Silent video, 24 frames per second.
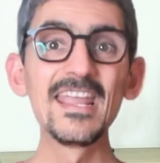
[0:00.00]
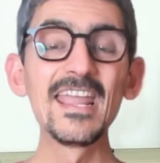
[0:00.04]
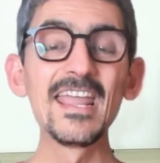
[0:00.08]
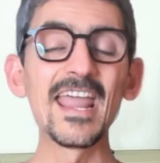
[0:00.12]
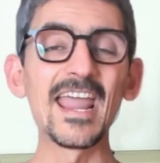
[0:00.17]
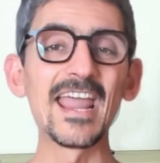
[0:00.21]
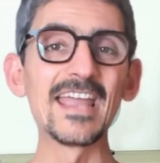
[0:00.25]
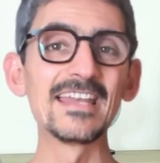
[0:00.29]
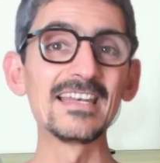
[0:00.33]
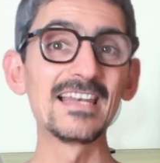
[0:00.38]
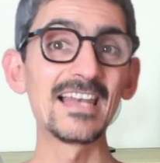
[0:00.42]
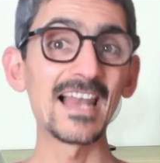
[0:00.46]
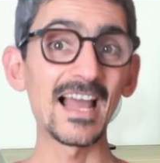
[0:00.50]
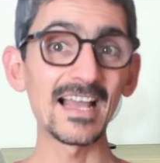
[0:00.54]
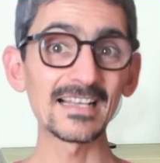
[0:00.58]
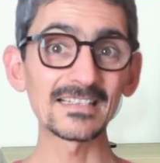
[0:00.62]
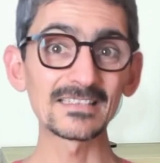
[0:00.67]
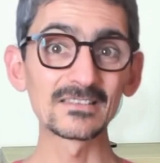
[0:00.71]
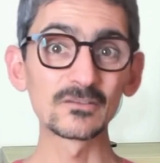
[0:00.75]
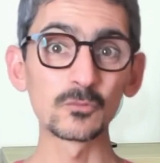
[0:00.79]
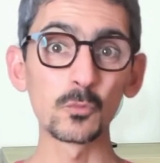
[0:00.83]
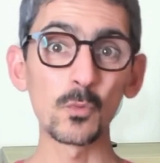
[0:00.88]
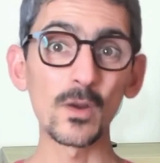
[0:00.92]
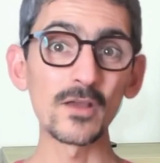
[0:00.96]
And
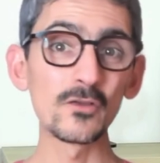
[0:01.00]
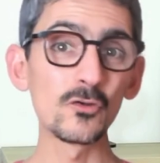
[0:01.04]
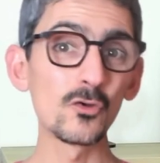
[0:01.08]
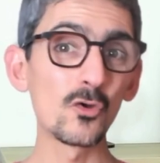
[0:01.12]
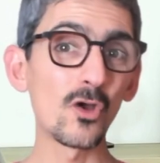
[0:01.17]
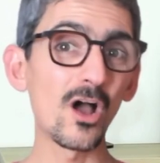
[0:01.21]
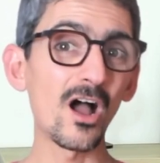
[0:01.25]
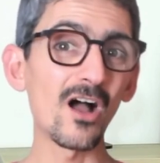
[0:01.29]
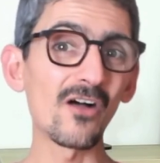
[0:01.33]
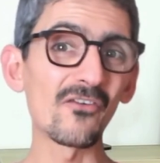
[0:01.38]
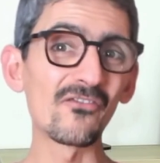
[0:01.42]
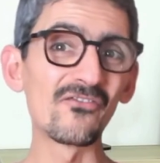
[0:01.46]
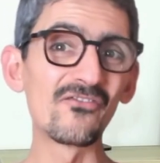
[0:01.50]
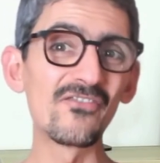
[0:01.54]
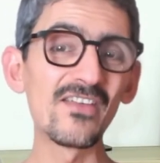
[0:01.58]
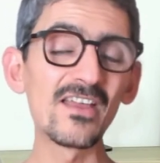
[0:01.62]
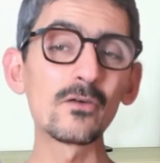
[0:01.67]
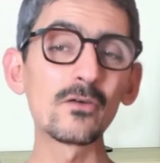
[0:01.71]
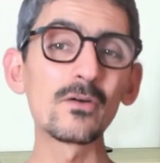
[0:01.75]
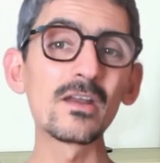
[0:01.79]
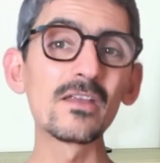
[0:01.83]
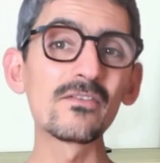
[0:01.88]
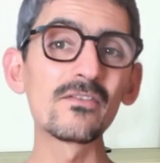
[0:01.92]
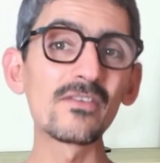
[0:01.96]
last, when you are
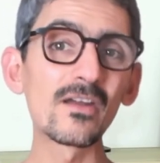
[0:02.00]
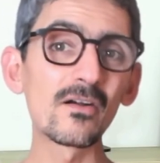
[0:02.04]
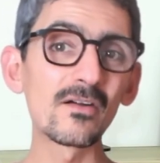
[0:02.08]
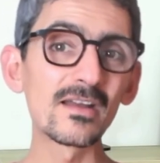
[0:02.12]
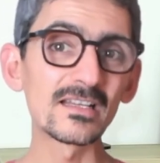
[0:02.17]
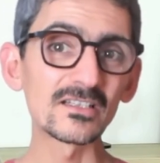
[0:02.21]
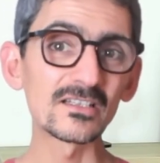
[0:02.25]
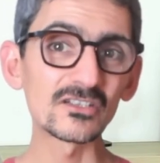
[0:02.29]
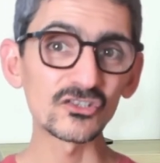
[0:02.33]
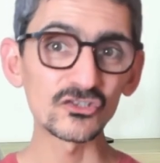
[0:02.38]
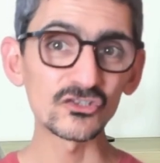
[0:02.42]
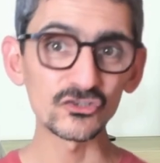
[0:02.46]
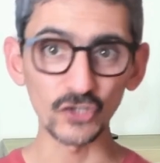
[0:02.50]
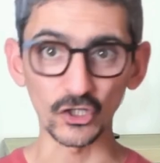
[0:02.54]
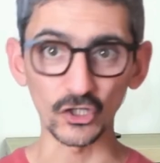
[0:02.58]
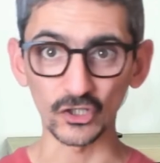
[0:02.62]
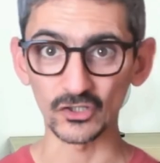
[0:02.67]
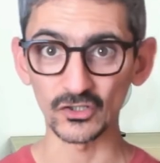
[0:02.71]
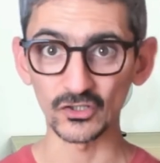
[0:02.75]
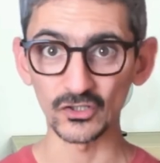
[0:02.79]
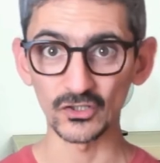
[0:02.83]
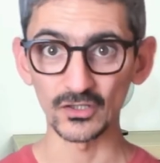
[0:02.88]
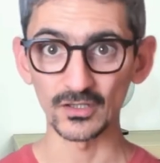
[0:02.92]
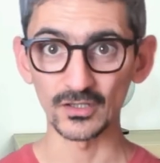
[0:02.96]
very, very stuck,
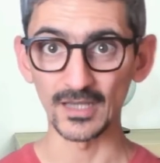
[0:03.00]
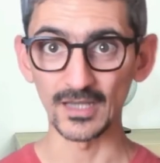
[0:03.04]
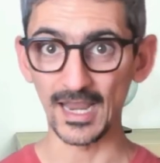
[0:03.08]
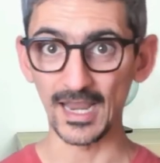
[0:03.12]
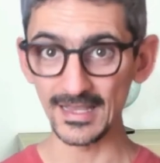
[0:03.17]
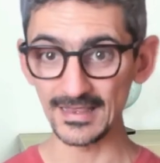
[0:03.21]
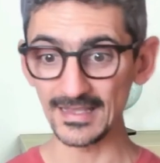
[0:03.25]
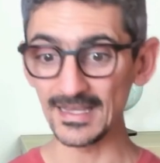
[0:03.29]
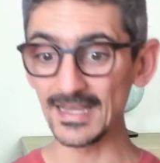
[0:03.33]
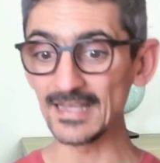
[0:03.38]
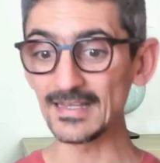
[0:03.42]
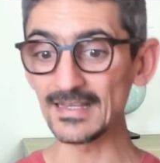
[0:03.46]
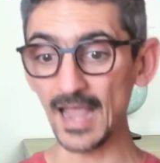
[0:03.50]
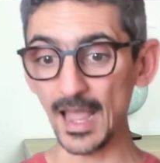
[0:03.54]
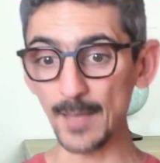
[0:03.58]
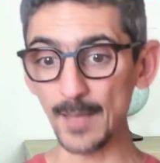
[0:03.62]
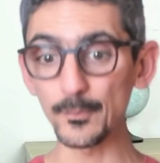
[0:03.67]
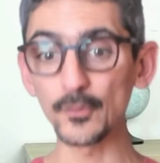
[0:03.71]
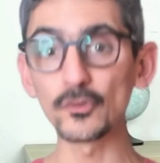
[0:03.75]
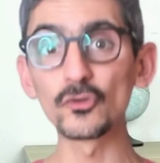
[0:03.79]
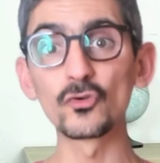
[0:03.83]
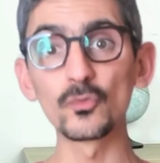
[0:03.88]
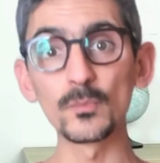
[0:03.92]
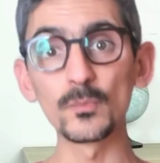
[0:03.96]
and it
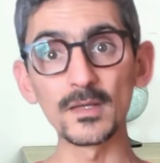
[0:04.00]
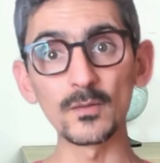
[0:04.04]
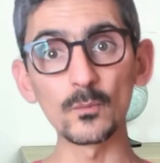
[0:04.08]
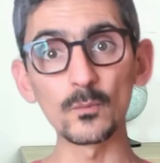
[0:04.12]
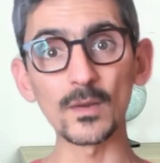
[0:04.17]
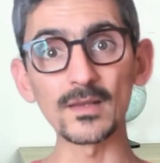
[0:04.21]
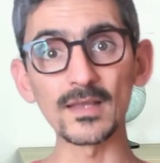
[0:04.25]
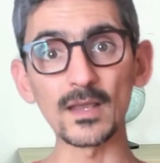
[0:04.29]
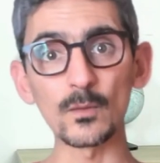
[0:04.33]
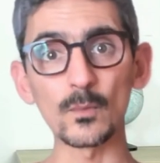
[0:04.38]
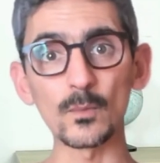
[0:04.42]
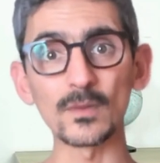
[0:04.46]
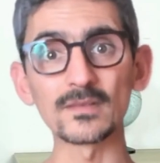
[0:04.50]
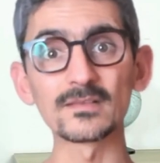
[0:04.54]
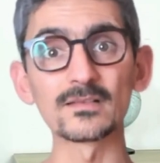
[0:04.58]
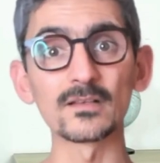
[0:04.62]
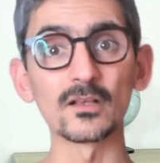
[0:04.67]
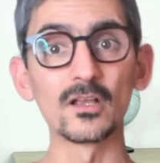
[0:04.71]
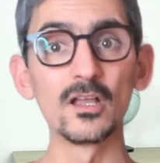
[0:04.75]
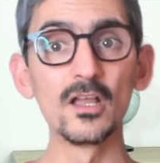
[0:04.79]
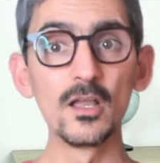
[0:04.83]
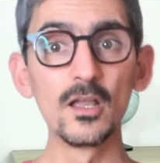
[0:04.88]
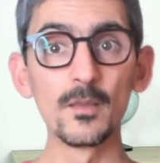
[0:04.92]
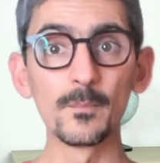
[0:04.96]
happened to me when I was uh,
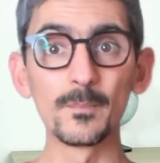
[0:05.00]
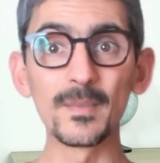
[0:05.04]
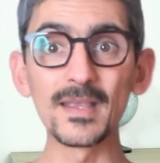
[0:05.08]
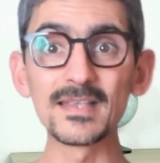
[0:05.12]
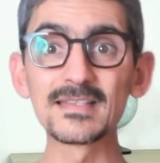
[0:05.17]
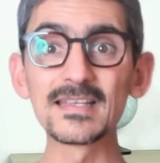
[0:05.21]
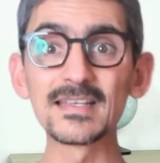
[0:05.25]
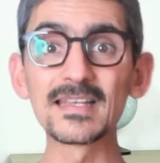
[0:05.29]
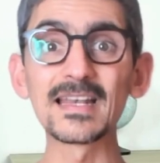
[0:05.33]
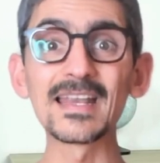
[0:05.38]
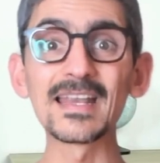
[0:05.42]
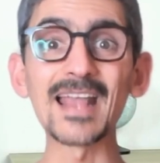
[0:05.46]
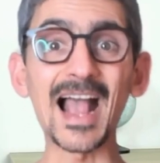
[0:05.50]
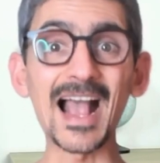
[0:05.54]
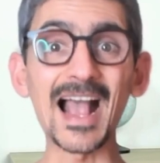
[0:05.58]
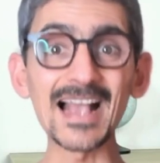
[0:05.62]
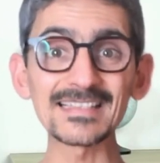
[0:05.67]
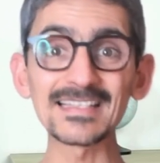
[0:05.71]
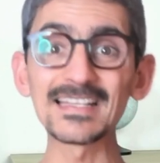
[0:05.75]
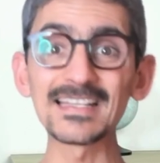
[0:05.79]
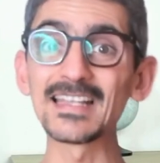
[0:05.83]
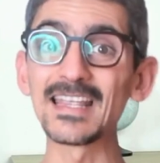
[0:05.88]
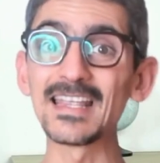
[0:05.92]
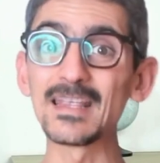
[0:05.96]
basically
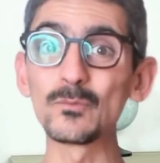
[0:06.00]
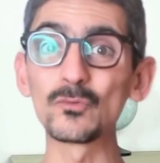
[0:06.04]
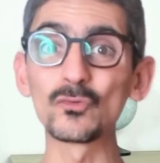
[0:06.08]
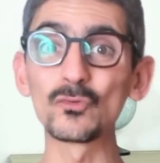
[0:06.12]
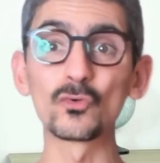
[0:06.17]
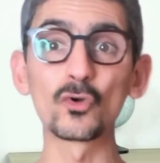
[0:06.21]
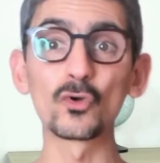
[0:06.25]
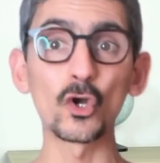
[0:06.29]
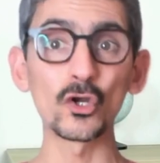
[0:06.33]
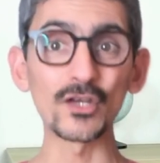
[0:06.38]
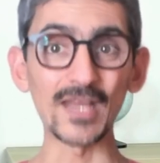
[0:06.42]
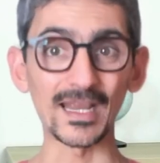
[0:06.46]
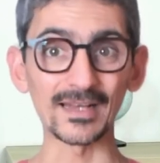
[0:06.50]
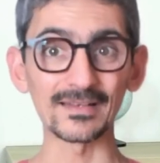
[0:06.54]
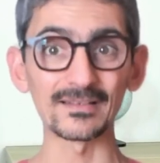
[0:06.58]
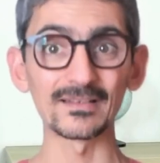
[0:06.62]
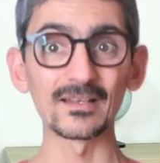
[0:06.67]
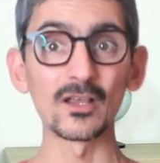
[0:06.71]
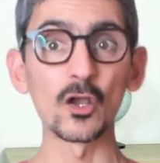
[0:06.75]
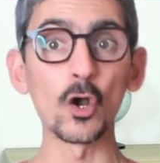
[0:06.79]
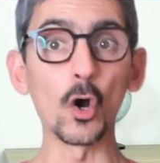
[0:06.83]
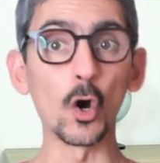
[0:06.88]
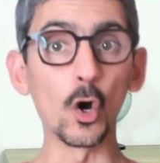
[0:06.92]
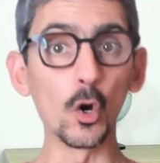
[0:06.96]
asking him to connect
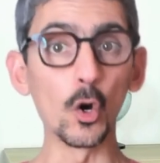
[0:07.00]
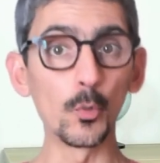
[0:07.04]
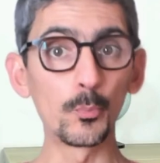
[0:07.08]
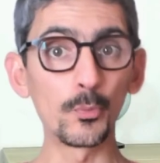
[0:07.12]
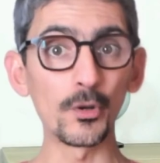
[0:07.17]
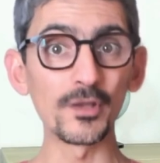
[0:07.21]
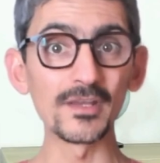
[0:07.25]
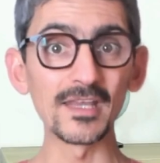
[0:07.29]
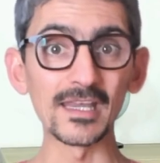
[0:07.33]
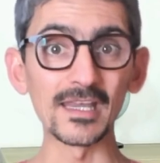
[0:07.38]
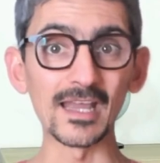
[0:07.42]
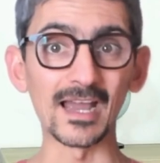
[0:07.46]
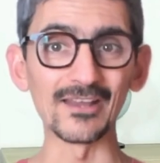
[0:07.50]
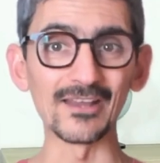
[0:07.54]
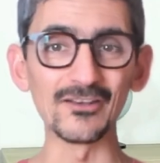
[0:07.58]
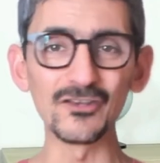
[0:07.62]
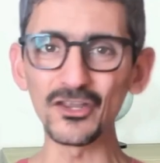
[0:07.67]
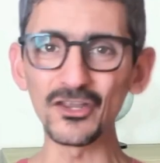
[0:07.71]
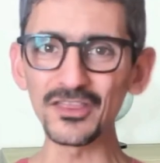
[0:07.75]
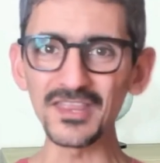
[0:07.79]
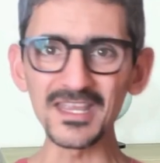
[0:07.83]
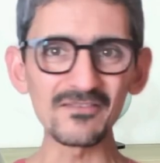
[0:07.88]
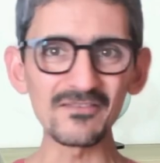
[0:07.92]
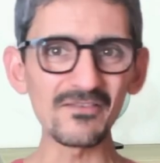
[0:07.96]
OpenAI.
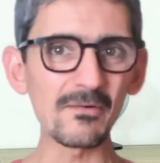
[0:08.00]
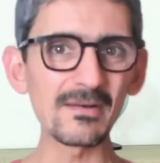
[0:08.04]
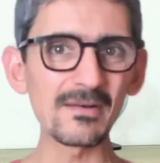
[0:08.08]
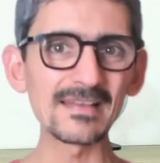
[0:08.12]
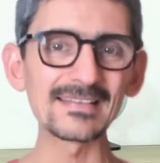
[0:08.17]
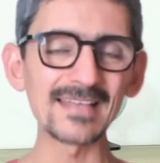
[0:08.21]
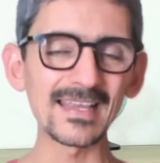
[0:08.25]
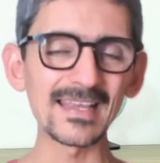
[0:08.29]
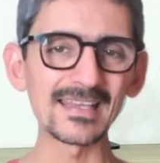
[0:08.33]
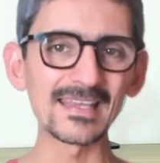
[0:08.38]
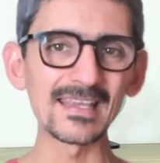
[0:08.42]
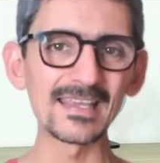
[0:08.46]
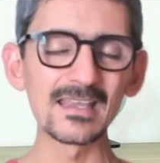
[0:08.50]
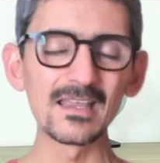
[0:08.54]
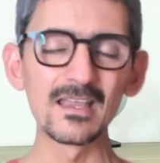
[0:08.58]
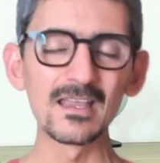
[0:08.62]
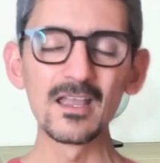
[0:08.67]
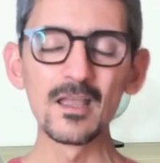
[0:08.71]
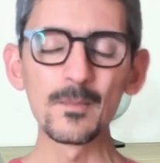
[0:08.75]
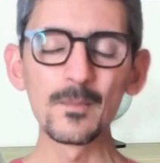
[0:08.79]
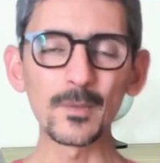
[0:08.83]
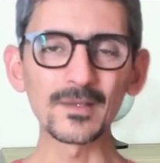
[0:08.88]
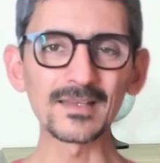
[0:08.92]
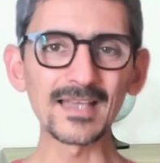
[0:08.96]
Nothing very techy,
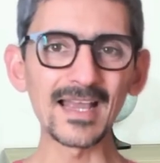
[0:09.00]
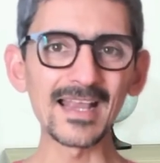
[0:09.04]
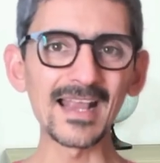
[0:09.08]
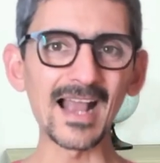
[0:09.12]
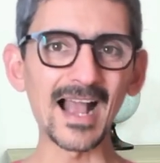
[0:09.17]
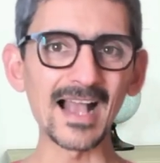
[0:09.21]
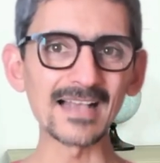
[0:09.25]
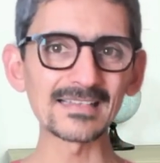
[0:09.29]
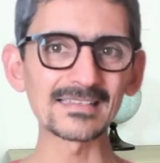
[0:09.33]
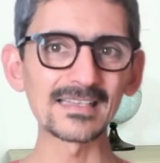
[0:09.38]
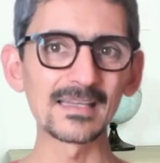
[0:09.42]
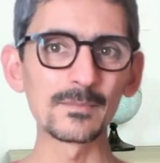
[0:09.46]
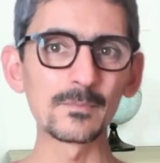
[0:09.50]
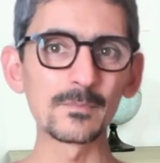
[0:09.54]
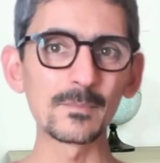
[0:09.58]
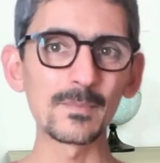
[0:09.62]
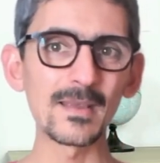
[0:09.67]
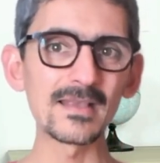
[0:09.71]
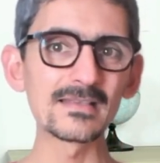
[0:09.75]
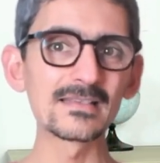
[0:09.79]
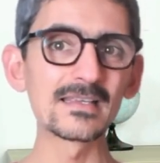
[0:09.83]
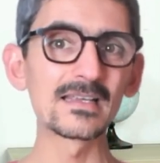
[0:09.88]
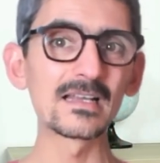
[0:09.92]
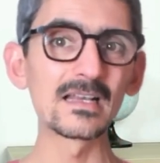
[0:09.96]
but I asked him
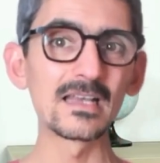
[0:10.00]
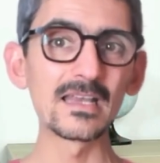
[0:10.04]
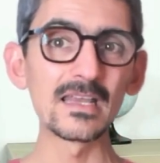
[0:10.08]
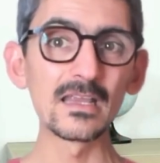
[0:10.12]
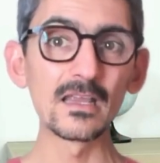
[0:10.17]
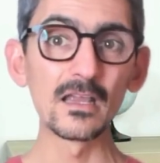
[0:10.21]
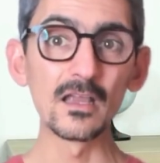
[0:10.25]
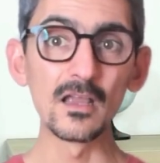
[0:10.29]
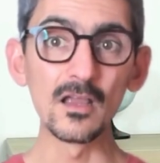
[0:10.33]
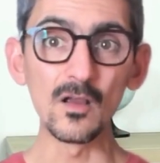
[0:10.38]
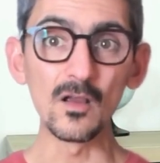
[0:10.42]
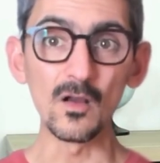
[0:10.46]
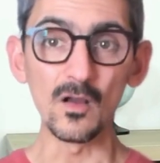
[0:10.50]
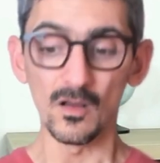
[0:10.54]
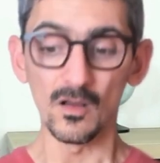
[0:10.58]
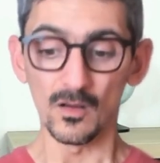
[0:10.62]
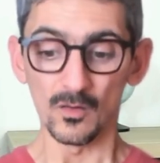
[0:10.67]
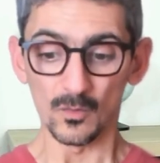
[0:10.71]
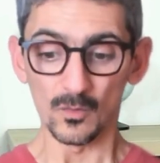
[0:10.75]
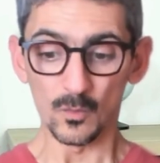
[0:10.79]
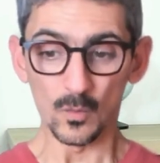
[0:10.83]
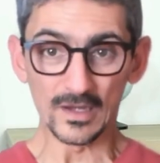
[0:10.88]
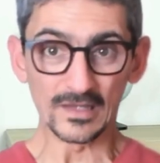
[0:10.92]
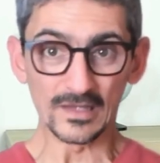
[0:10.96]
basically,
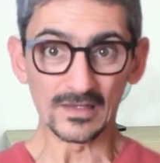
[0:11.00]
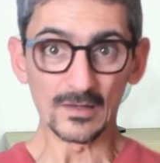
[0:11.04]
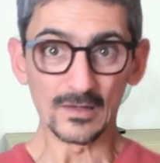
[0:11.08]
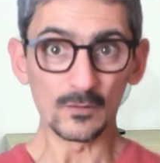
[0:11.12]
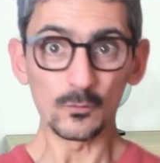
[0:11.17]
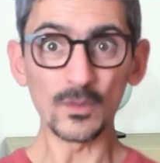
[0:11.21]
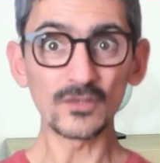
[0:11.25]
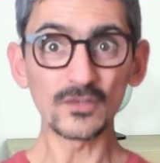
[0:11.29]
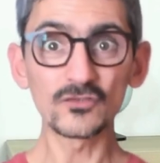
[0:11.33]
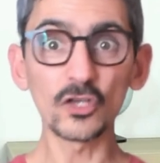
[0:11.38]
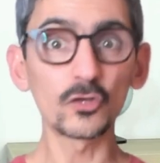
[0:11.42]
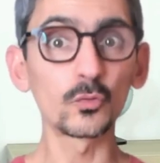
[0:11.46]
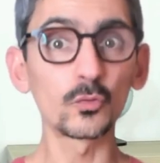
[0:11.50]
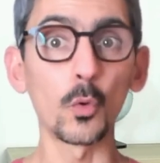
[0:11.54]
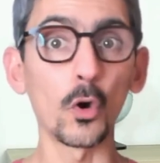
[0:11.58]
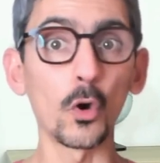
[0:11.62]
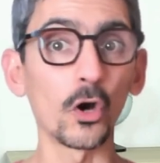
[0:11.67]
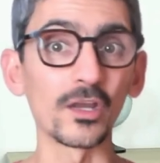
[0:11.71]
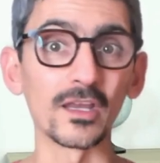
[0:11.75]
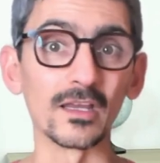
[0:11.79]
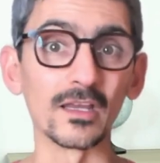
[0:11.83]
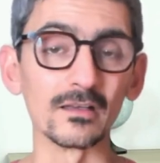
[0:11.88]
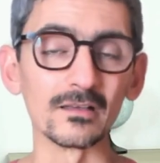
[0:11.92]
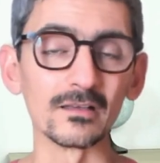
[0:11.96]
oh, it, it was not
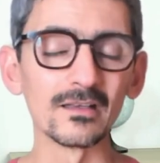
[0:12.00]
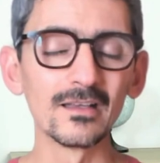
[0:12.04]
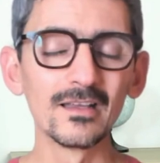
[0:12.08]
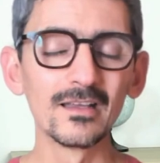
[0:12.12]
working.